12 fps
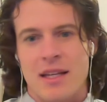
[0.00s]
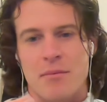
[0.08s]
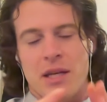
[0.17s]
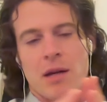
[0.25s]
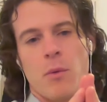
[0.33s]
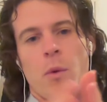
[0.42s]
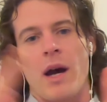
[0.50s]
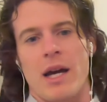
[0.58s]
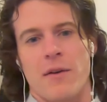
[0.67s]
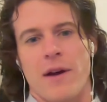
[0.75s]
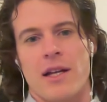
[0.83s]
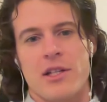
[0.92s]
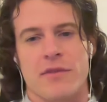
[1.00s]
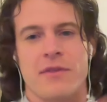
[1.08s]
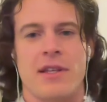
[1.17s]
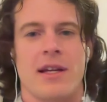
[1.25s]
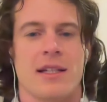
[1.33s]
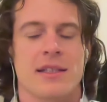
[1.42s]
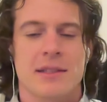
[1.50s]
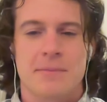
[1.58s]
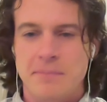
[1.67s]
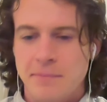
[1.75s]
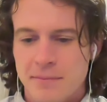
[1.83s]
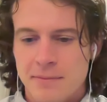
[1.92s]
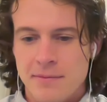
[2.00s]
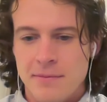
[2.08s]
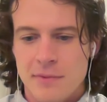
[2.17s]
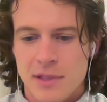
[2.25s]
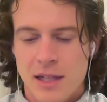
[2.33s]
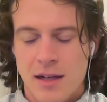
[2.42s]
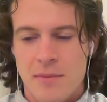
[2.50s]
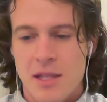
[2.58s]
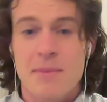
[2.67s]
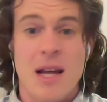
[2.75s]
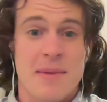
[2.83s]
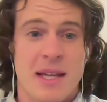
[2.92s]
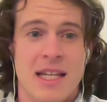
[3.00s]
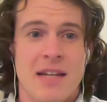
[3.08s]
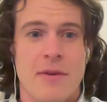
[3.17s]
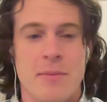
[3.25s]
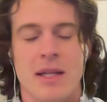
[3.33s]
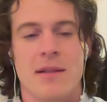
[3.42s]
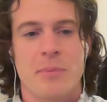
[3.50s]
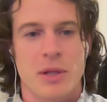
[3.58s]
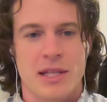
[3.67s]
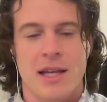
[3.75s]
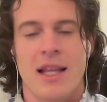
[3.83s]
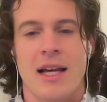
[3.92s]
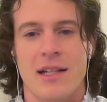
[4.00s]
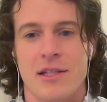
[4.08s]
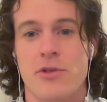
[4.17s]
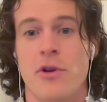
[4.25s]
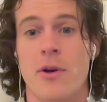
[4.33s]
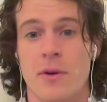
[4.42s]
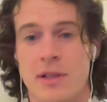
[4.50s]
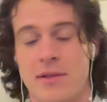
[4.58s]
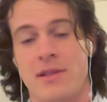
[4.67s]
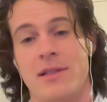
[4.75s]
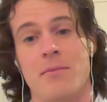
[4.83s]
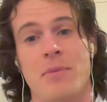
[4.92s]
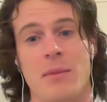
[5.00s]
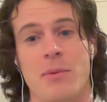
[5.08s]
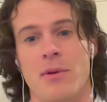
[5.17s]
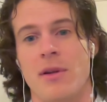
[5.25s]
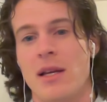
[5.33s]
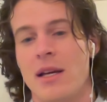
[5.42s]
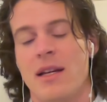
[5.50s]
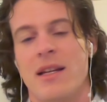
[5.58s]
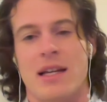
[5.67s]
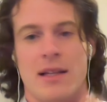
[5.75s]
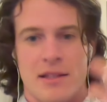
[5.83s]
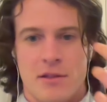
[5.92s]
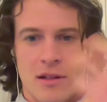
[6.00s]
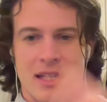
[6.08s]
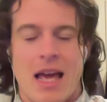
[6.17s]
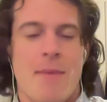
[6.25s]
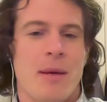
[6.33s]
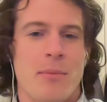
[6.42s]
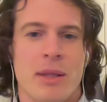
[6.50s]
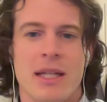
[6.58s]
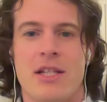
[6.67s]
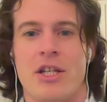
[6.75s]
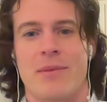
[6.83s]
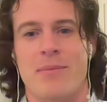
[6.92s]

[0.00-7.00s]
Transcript: can be a wide range of things. Sometimes it can even present like a stroke. Some people get, it's called hemiplegic